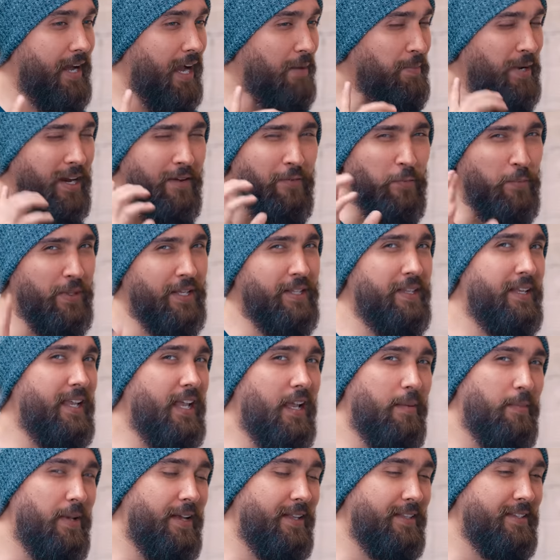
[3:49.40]
I'm not even playing the
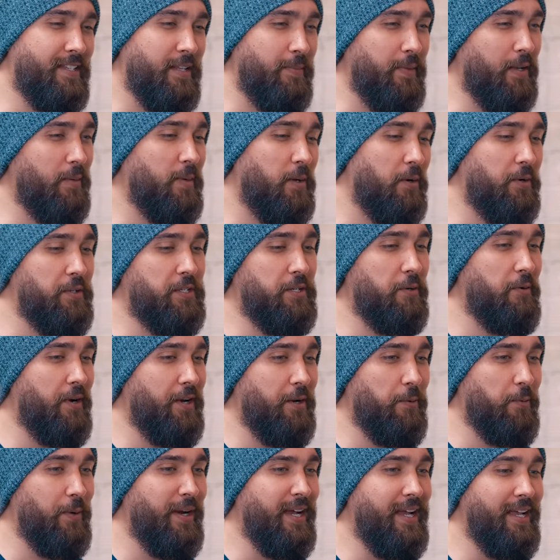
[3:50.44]
game yet, and something I'm noticing right
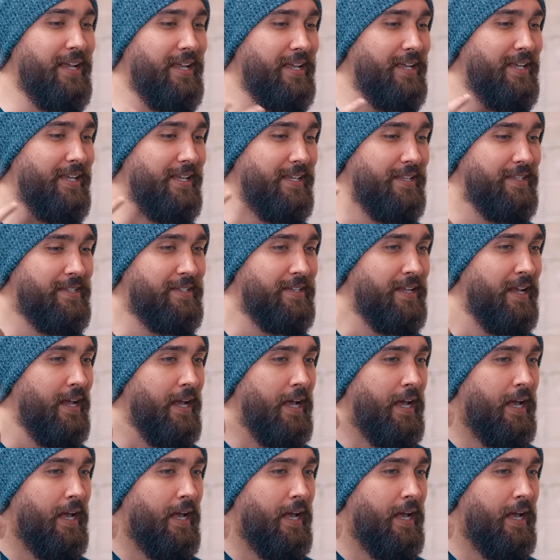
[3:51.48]
away is